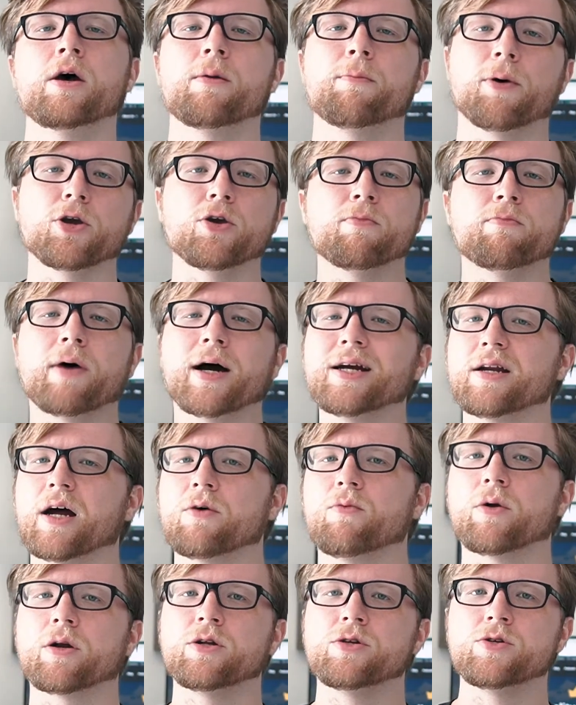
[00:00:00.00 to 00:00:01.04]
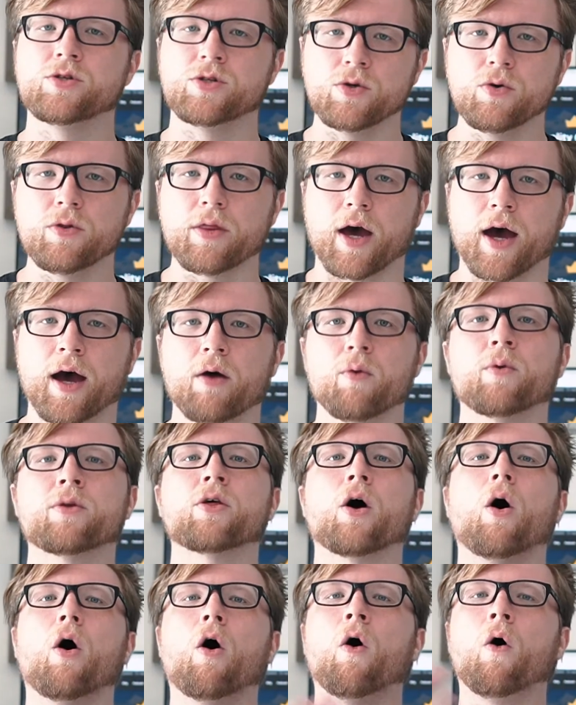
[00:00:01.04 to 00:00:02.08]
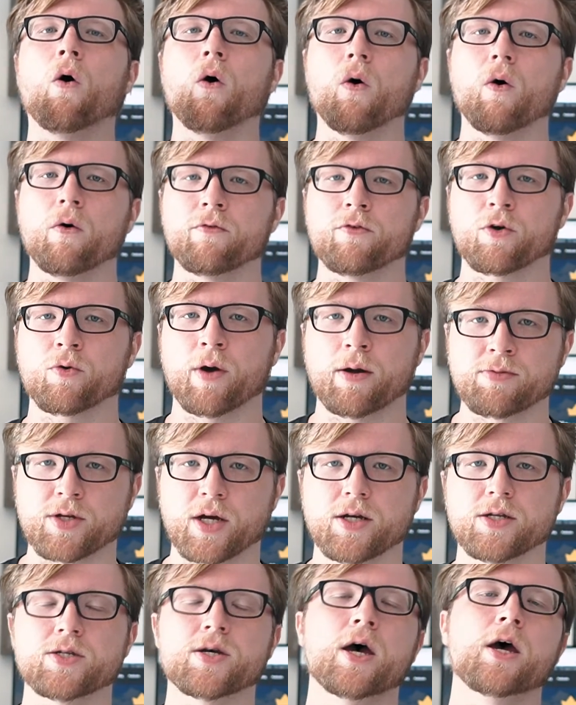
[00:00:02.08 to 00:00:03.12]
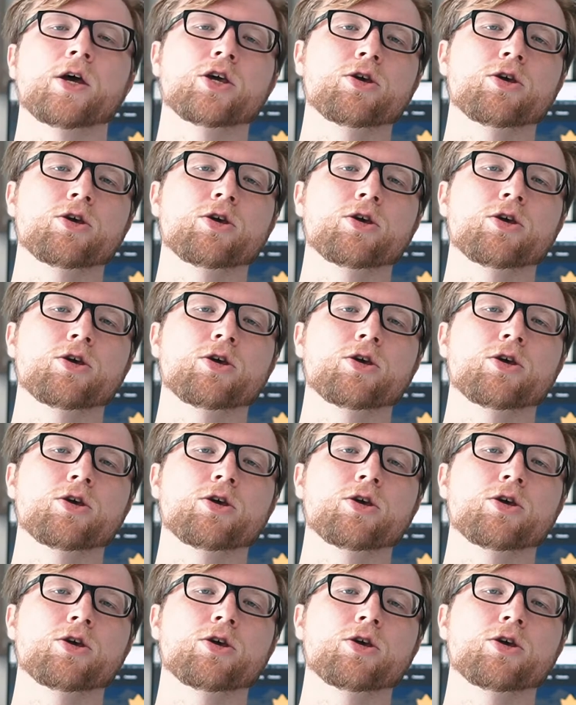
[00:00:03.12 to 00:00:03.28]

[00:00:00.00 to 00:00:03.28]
But you might not want to do that with all of your websites.